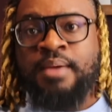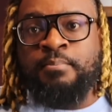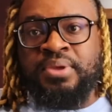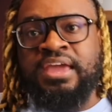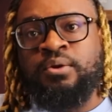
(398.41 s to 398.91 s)

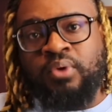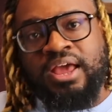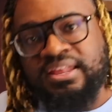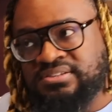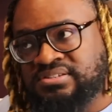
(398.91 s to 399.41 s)
being
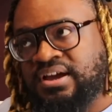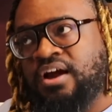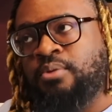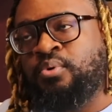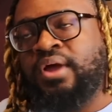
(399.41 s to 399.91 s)
red is
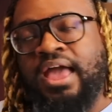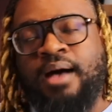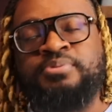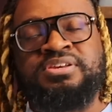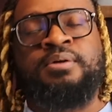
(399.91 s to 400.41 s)
desirable,
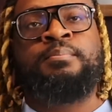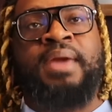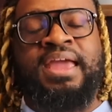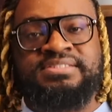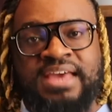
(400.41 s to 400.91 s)
helps him
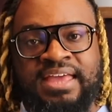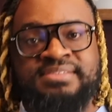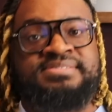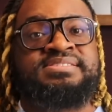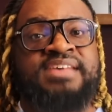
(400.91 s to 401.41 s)
maintain
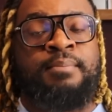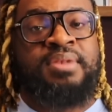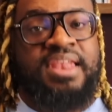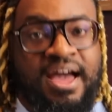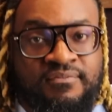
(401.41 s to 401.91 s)

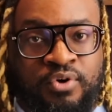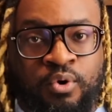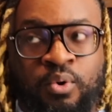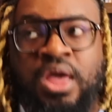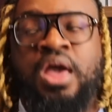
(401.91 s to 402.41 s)
some
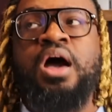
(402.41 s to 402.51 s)
level